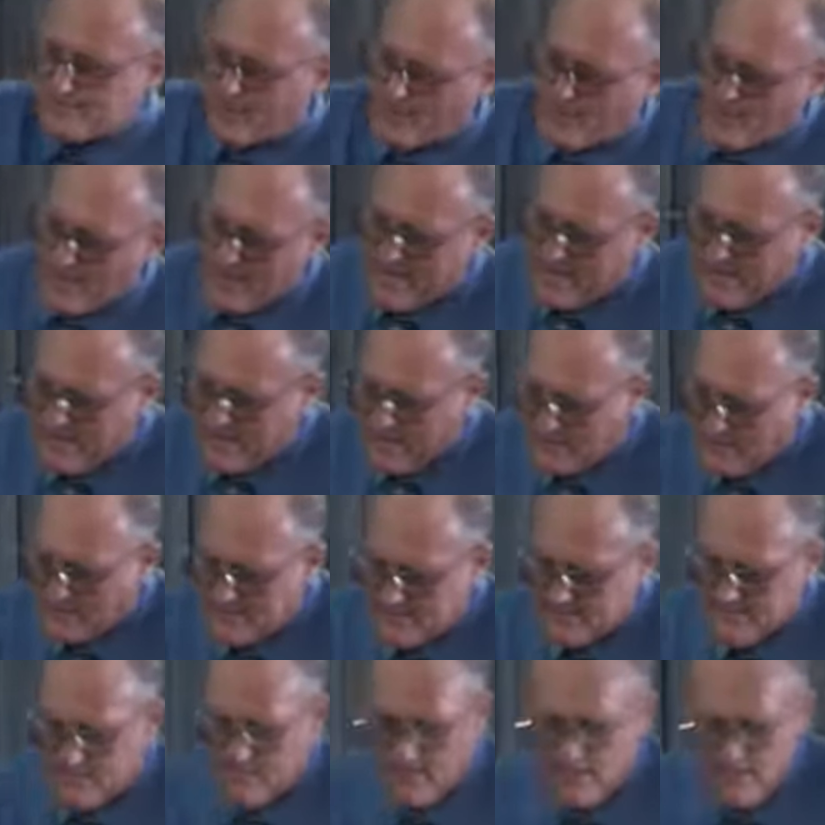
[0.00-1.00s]

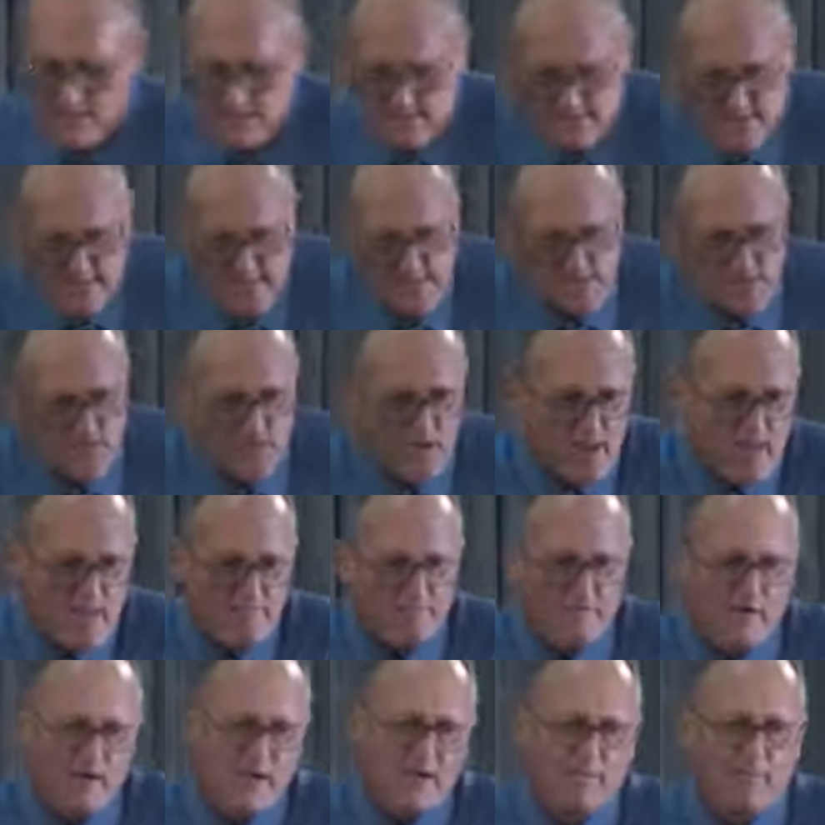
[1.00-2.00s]
Caesarea
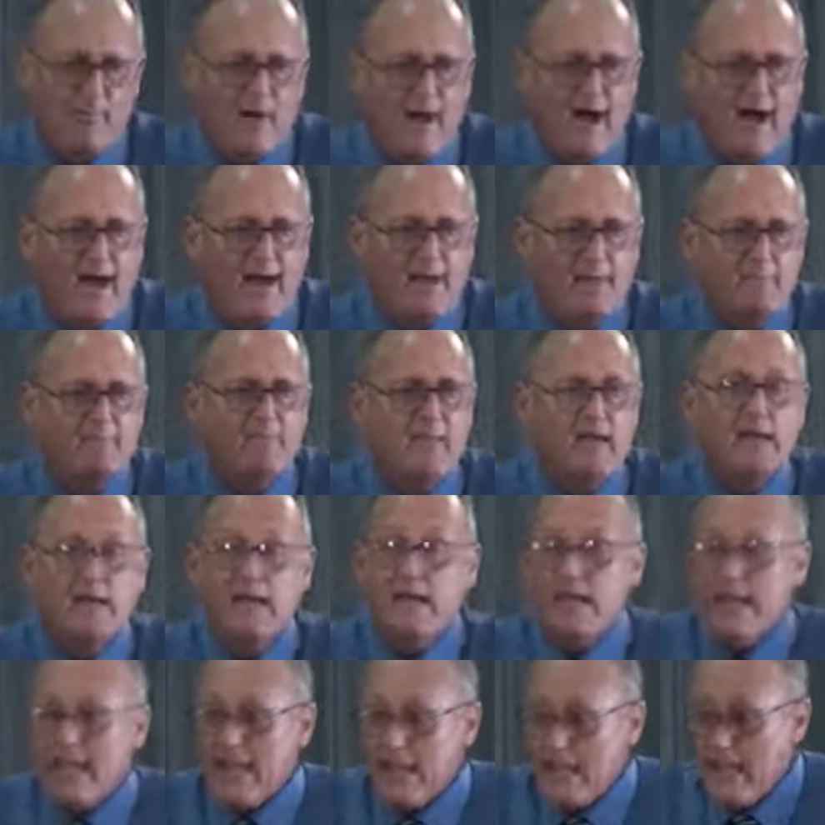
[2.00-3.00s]
Philippi?
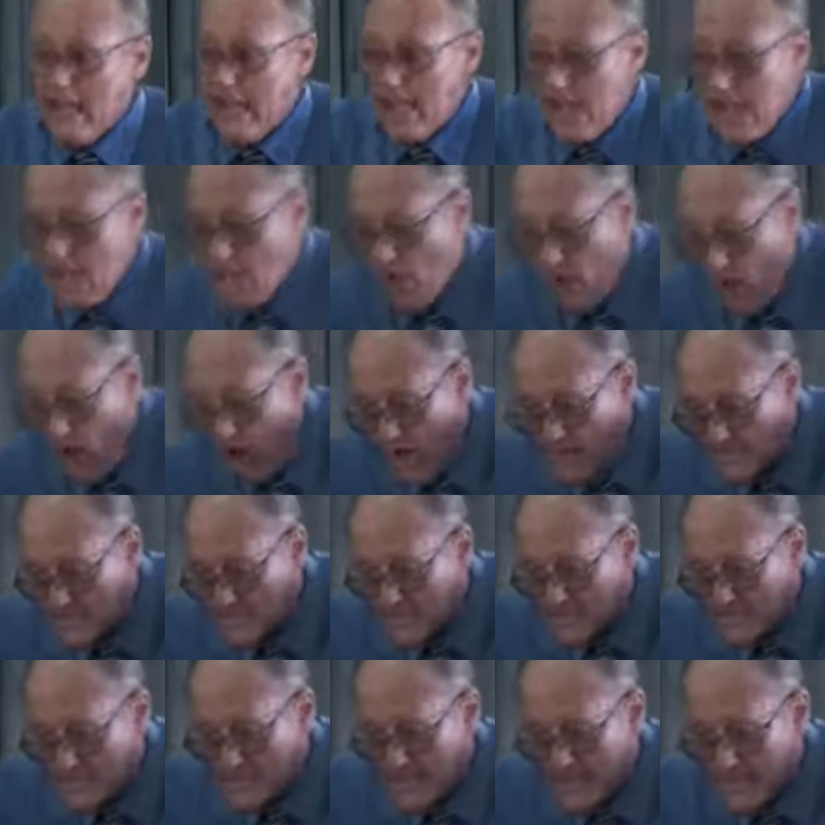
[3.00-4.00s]
He asked
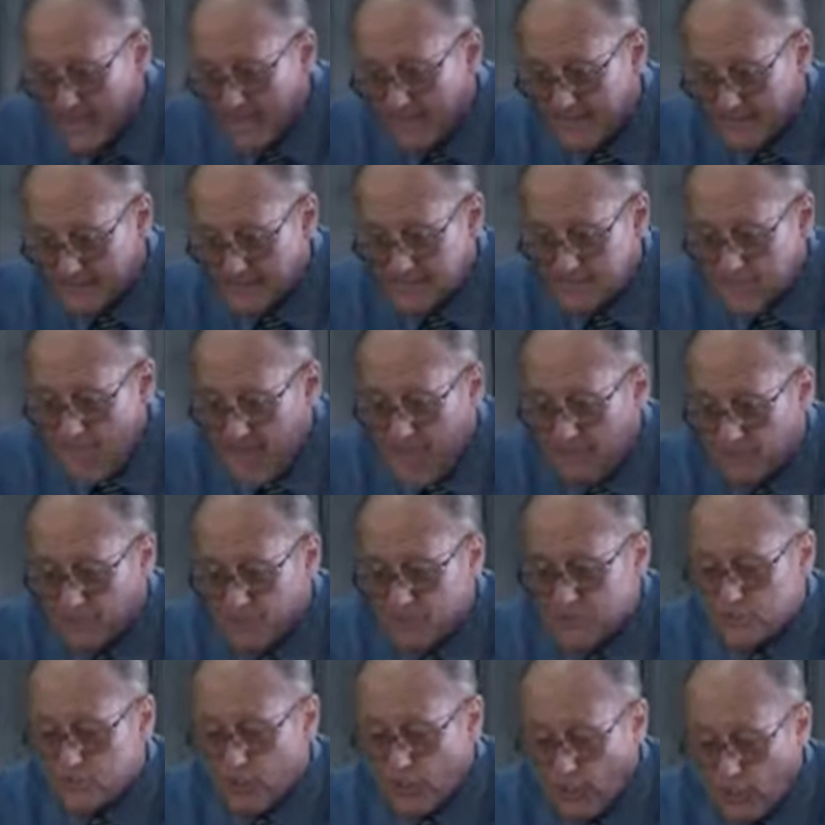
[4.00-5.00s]
the
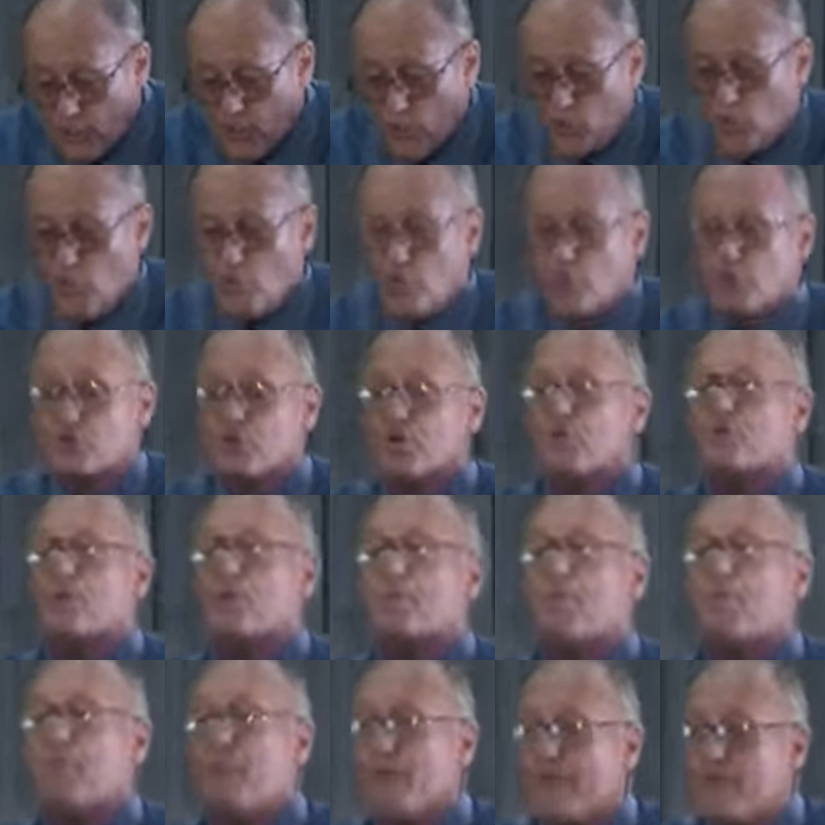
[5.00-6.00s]
disciples, who do the
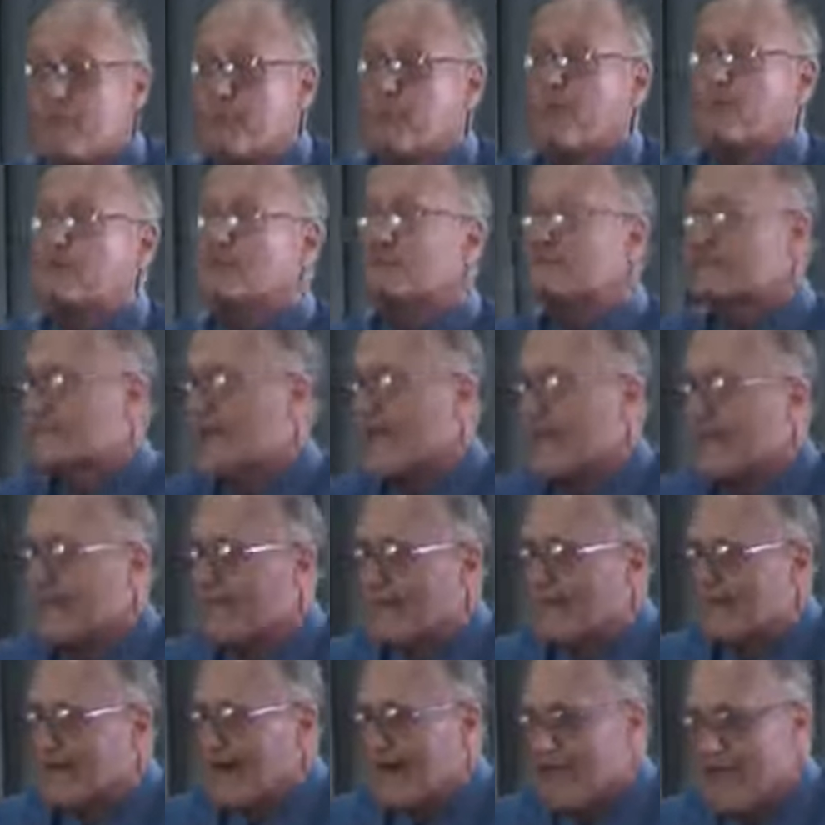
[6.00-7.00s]
people say
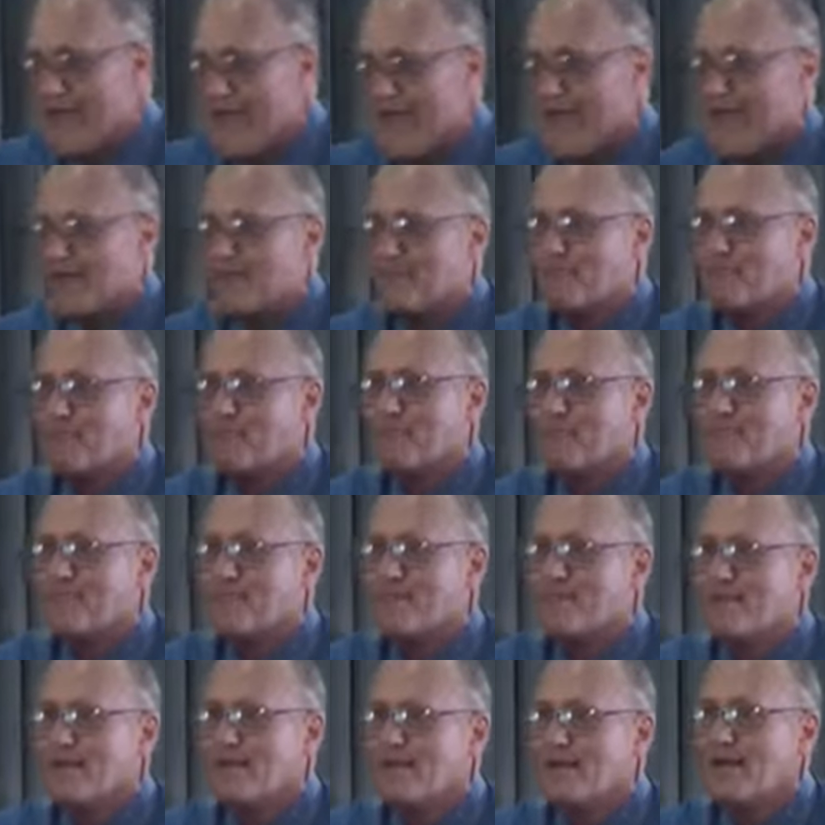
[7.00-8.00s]
that I am?
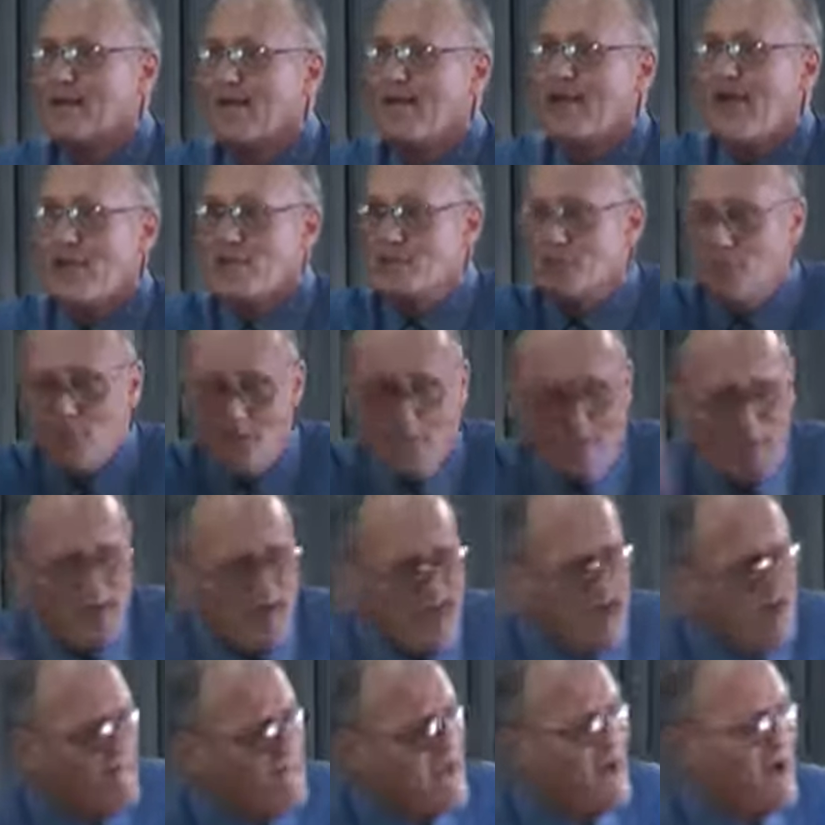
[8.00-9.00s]
And do you remember
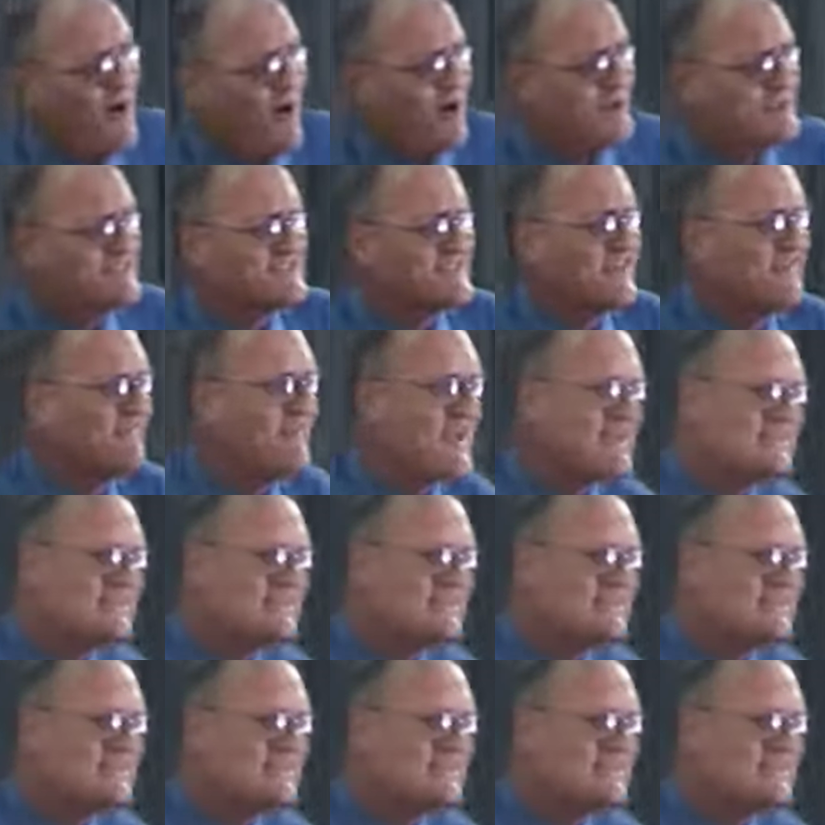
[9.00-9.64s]
how they answered? They